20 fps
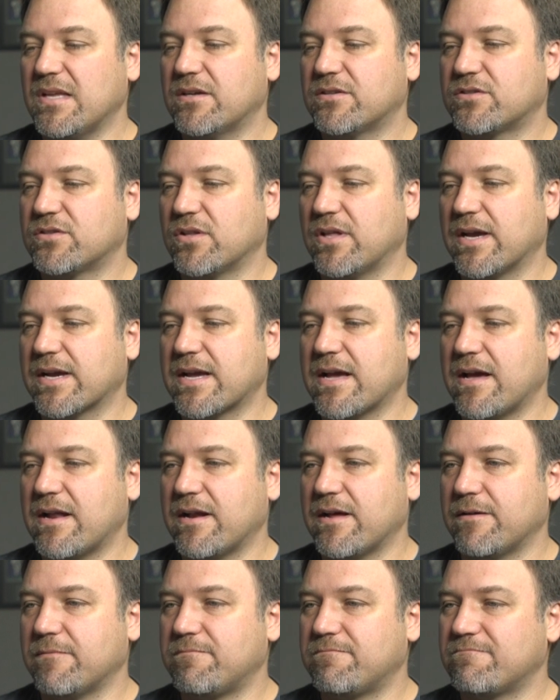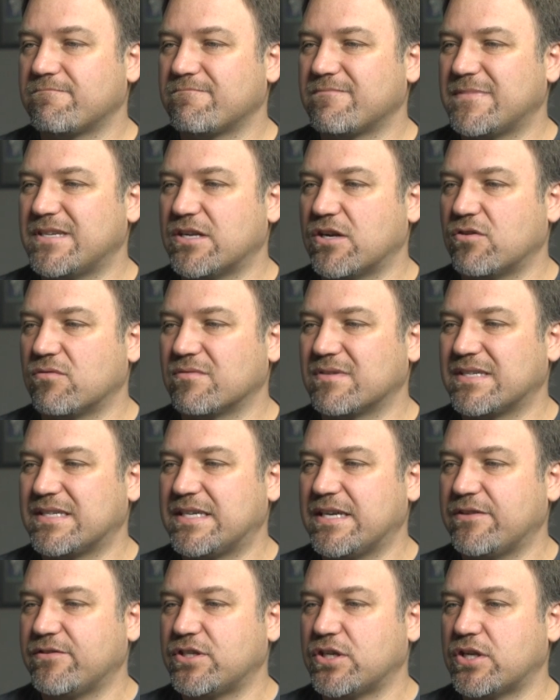So that kind of, you know,
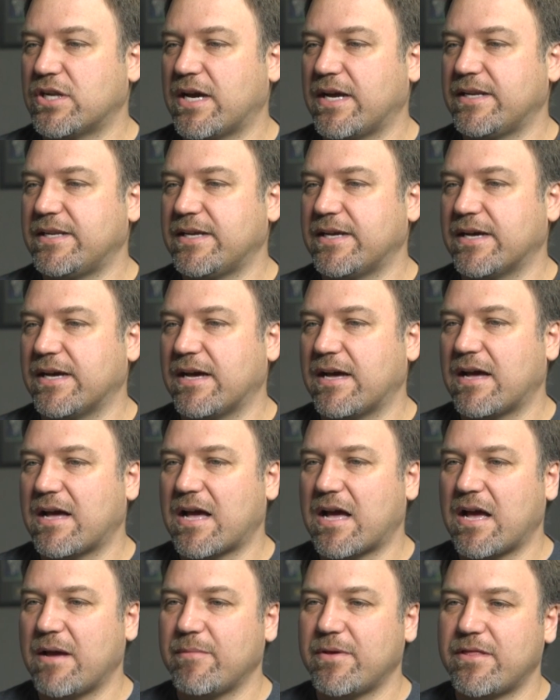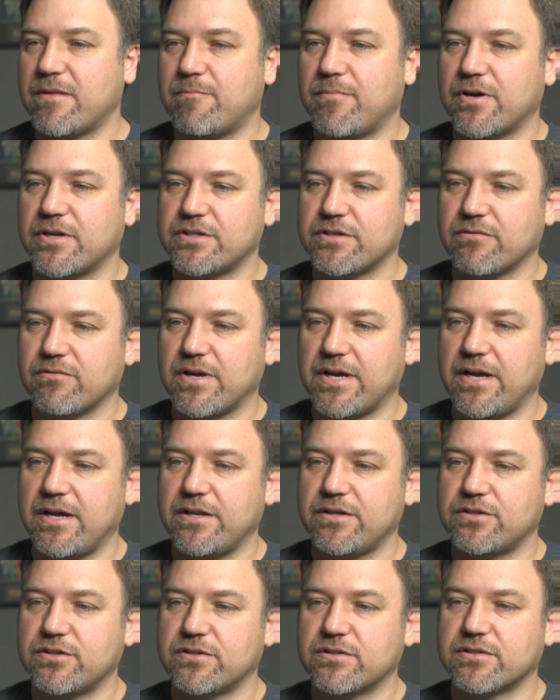gives you an idea. I'm in the budget
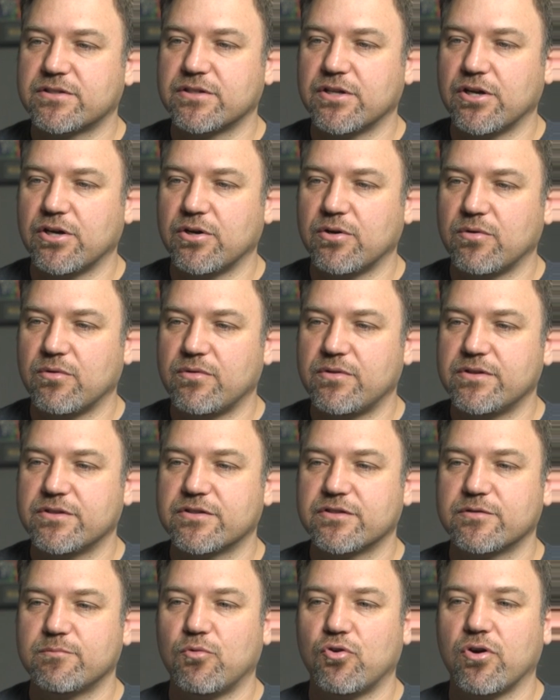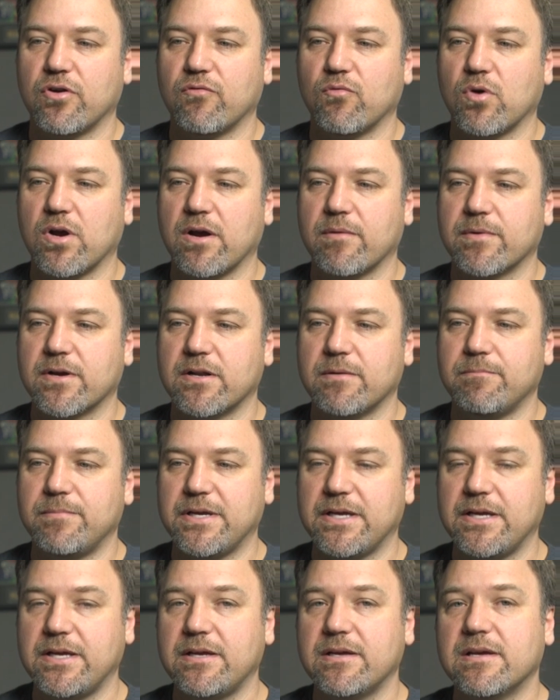range, so this is more of where I'm going to
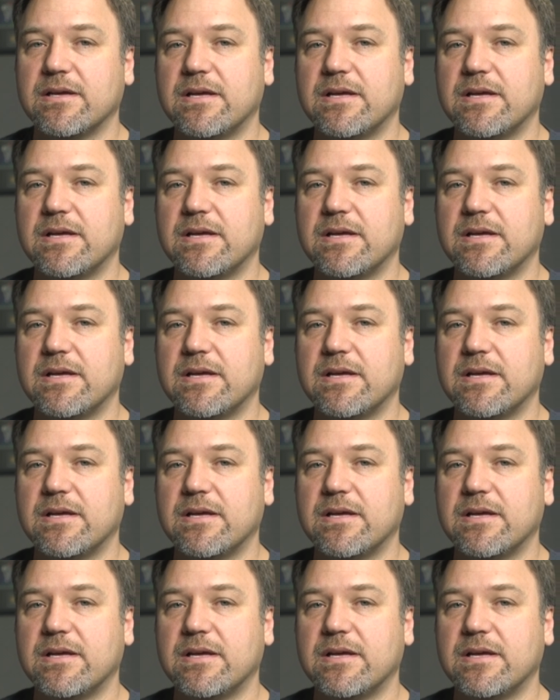be,